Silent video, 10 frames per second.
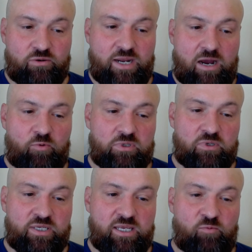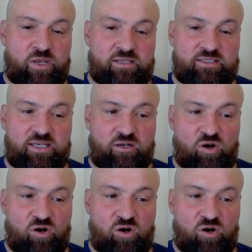now we can see an